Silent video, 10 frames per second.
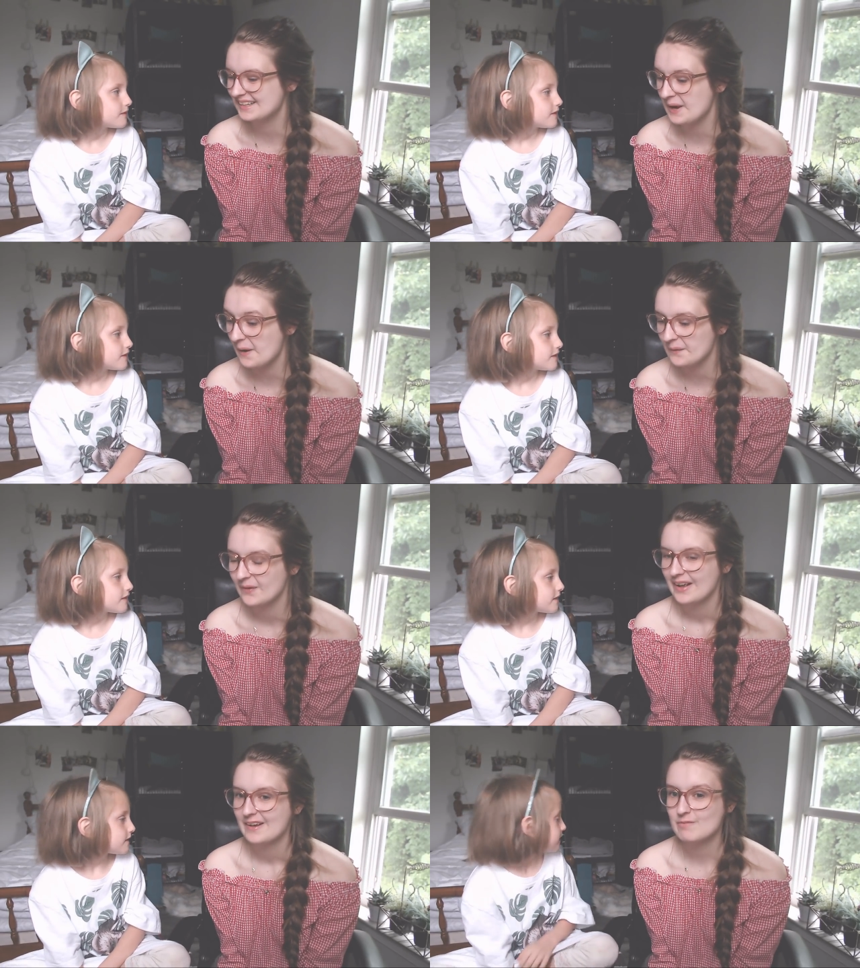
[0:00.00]
Speaker 1: no.
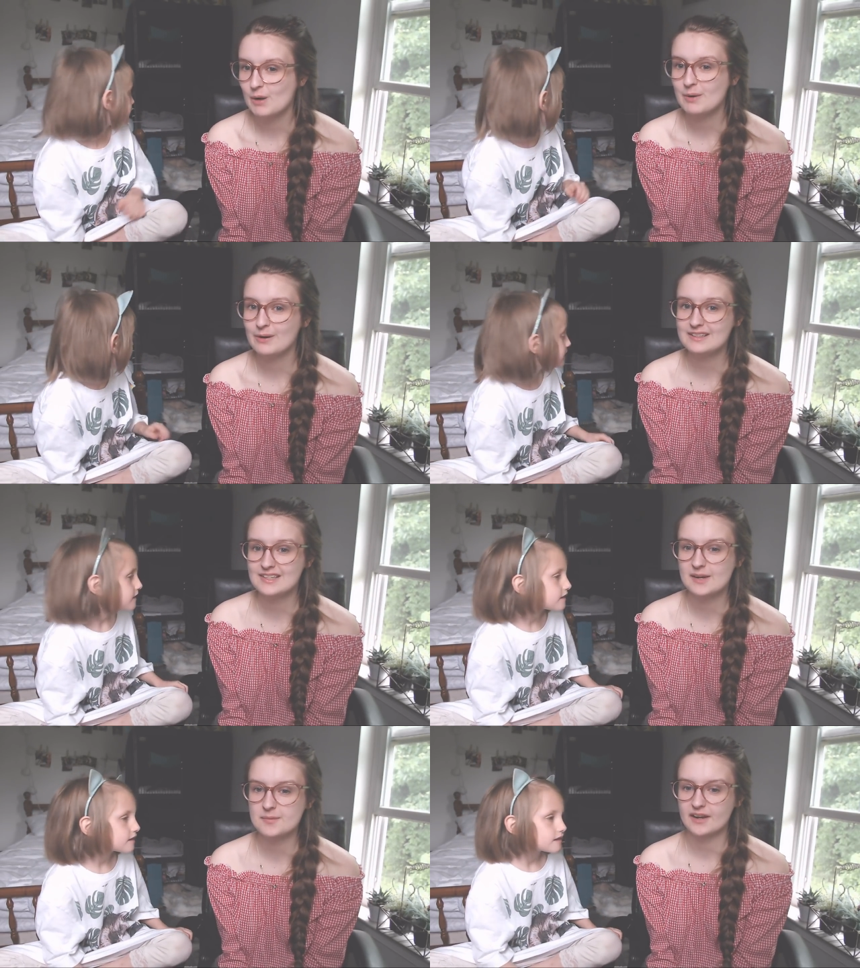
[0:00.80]
Momo is
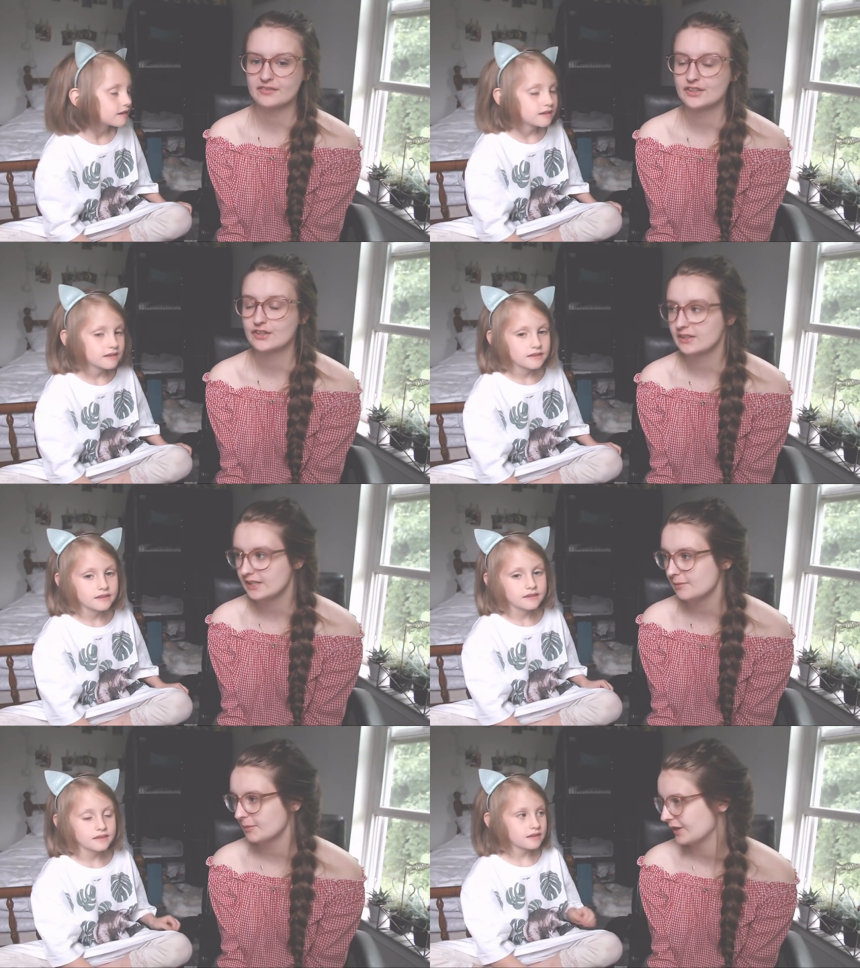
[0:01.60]
named after the
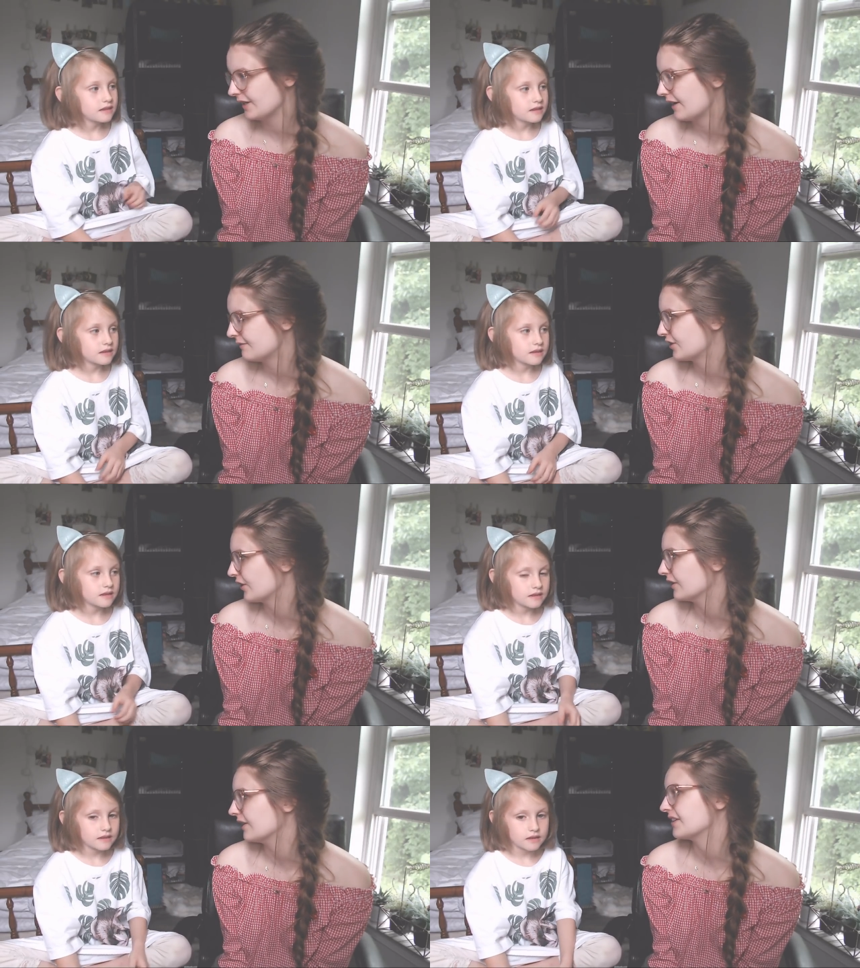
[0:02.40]
lemur in Avatar
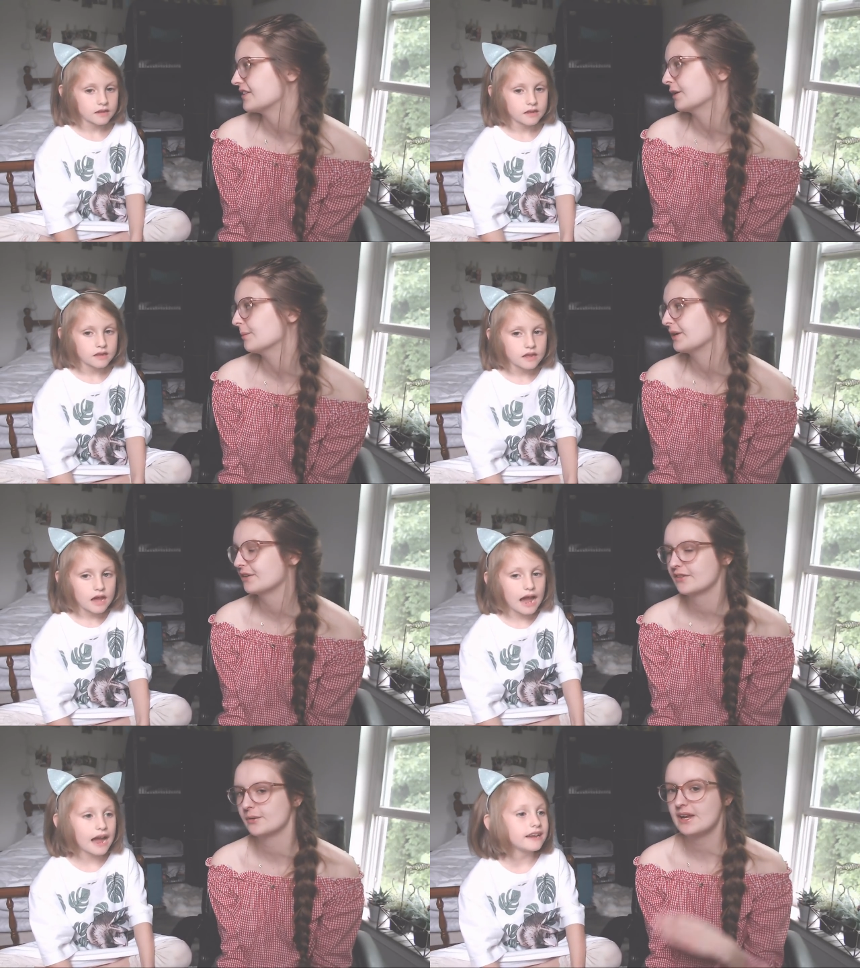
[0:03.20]
The Last Airbender.
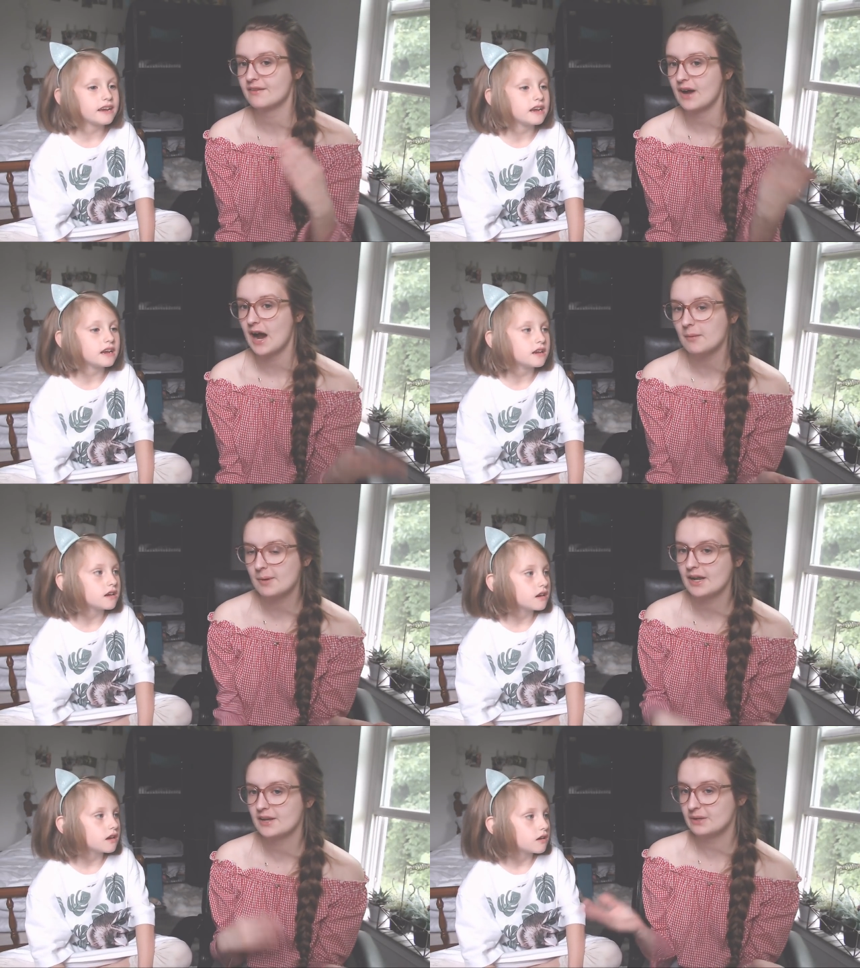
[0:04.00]
So we I have Appa
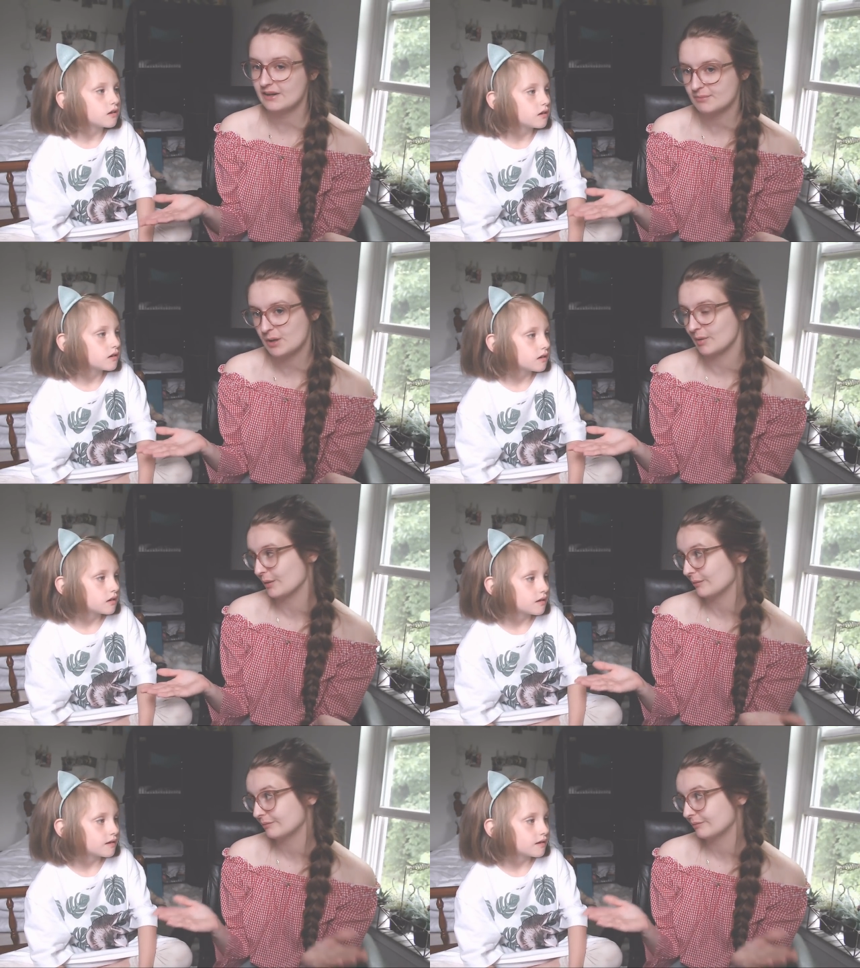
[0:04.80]
and we have Momo.